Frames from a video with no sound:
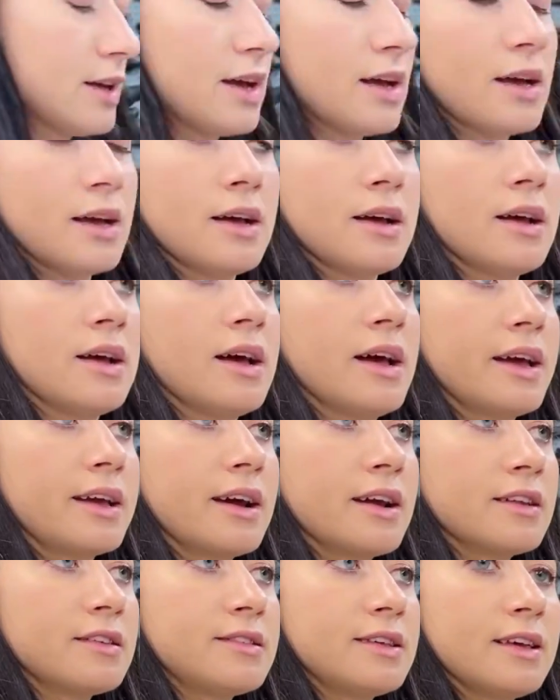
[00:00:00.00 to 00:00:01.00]
I
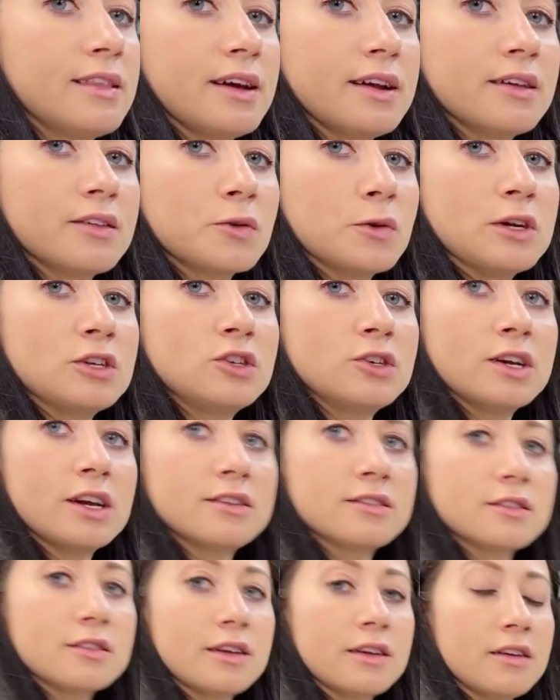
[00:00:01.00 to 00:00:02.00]
gotta say that, otherwise you guys
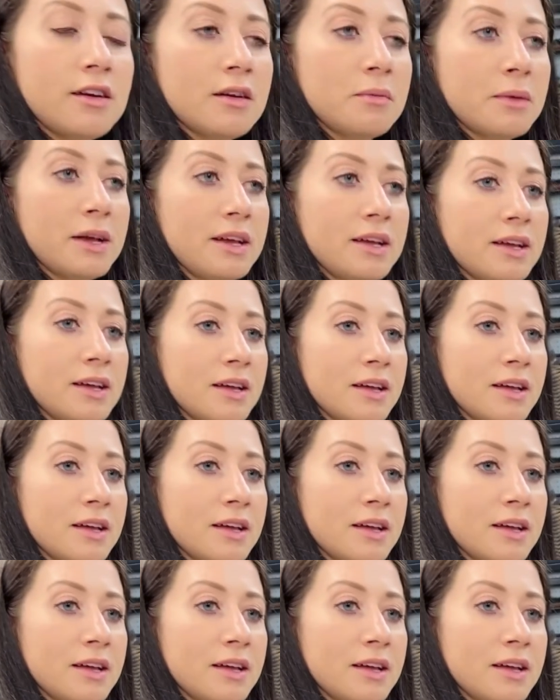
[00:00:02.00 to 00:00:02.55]
will get on me.